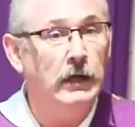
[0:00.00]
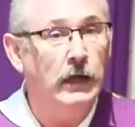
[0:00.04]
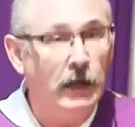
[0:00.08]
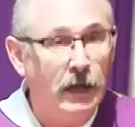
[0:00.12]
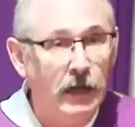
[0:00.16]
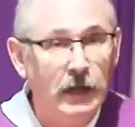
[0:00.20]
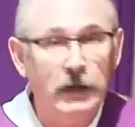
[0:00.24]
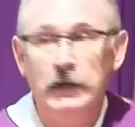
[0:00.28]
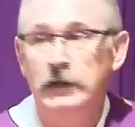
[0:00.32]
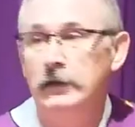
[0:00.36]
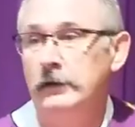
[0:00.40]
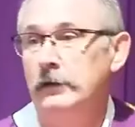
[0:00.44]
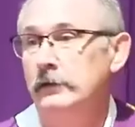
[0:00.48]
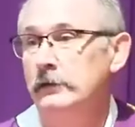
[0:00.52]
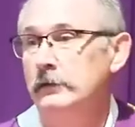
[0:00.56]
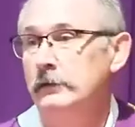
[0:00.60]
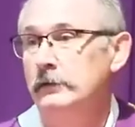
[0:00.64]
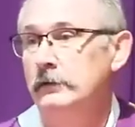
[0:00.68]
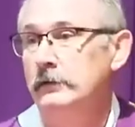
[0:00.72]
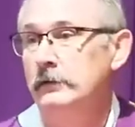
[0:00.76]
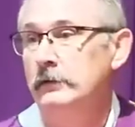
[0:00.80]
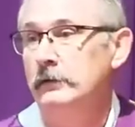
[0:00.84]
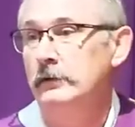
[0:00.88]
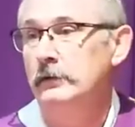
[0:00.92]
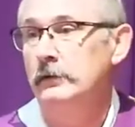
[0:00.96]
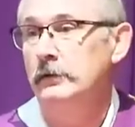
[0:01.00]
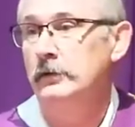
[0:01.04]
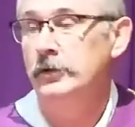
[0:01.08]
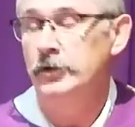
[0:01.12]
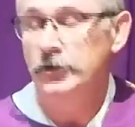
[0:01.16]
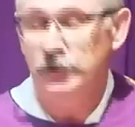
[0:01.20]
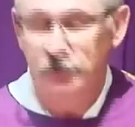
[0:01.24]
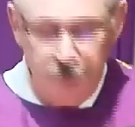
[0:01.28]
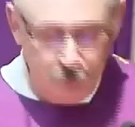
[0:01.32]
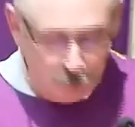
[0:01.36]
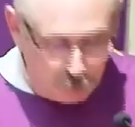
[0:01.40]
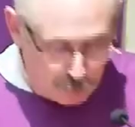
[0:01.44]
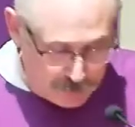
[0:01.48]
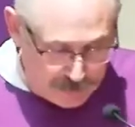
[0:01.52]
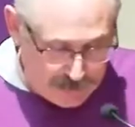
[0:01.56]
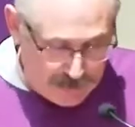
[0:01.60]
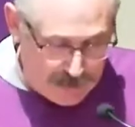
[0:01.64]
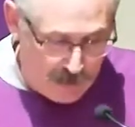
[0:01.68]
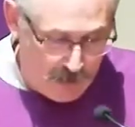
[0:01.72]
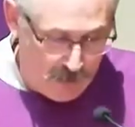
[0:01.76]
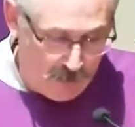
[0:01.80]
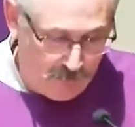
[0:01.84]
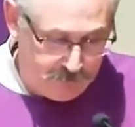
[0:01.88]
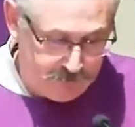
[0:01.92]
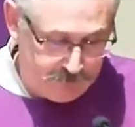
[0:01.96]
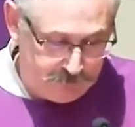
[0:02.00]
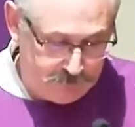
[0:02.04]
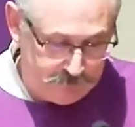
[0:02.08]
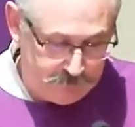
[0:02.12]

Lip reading: and to bring out